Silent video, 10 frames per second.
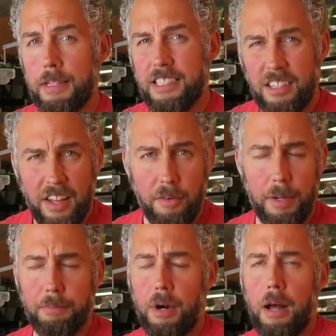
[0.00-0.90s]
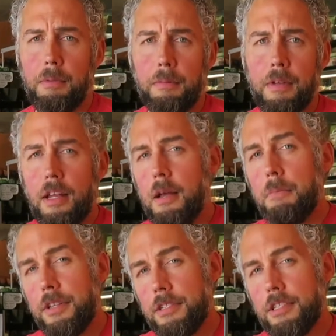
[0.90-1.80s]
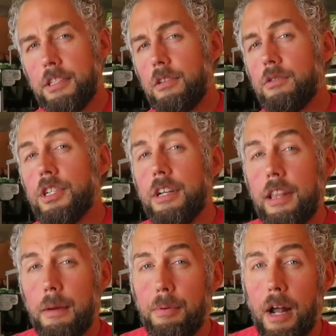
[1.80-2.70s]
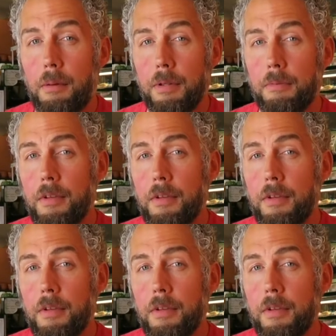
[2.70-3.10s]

They still have a big problem, but there's a solution to that problem.